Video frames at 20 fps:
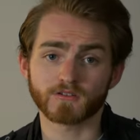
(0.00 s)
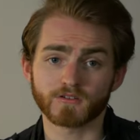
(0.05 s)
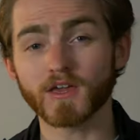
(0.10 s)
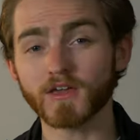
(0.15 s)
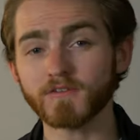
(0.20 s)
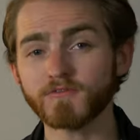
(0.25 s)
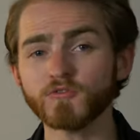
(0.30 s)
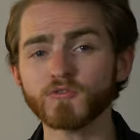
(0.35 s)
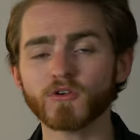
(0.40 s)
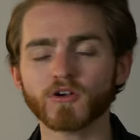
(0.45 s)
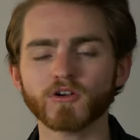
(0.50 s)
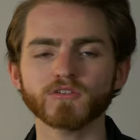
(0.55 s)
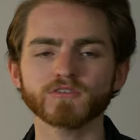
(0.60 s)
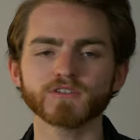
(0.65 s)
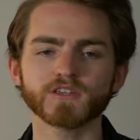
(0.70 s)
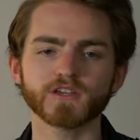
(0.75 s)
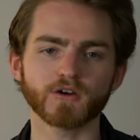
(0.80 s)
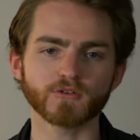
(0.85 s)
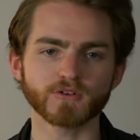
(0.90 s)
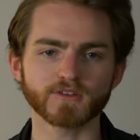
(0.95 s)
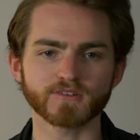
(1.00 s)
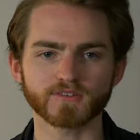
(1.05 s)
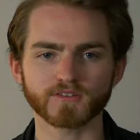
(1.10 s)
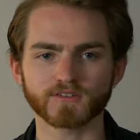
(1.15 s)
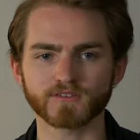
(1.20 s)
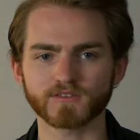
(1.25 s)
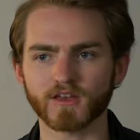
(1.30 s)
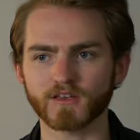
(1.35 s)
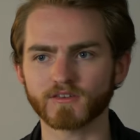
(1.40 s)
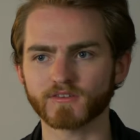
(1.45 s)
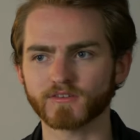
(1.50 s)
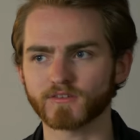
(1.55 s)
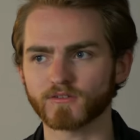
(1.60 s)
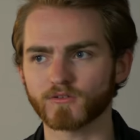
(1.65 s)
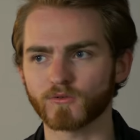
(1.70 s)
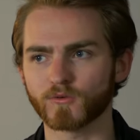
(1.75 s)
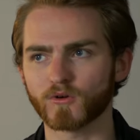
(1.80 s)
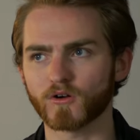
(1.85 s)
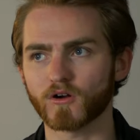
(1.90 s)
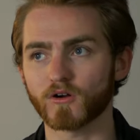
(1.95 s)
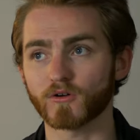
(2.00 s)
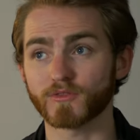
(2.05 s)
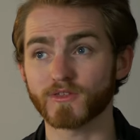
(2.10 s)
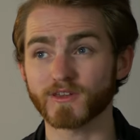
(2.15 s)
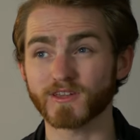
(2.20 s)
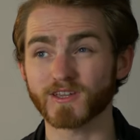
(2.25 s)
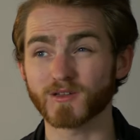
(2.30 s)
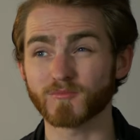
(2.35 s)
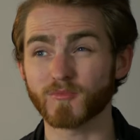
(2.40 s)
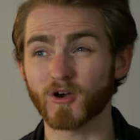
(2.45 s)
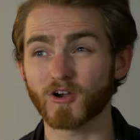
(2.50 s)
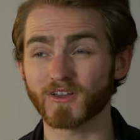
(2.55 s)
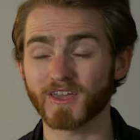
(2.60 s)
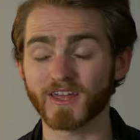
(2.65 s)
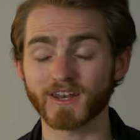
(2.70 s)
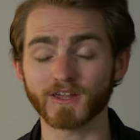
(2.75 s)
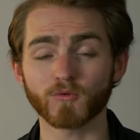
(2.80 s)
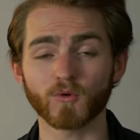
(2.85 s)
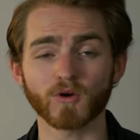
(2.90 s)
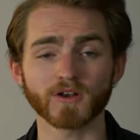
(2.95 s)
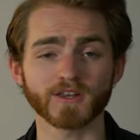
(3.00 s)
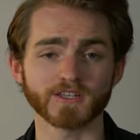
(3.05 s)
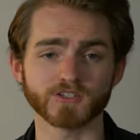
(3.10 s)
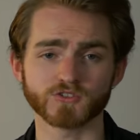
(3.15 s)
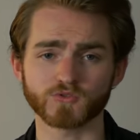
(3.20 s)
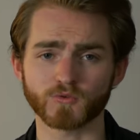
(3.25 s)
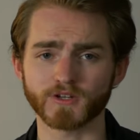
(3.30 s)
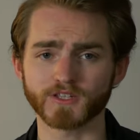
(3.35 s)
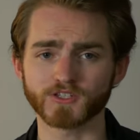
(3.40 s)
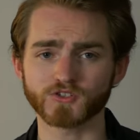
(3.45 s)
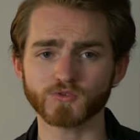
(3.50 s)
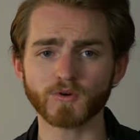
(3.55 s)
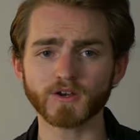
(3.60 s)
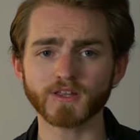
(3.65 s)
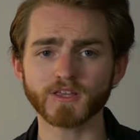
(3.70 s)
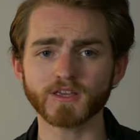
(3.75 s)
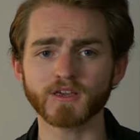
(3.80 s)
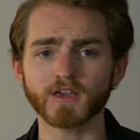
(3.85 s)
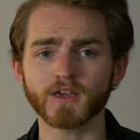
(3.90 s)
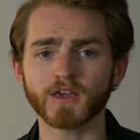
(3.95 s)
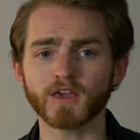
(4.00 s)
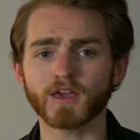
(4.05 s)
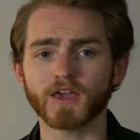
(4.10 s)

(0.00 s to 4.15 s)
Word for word: If you currently own a 6S or are thinking about getting one in 2020,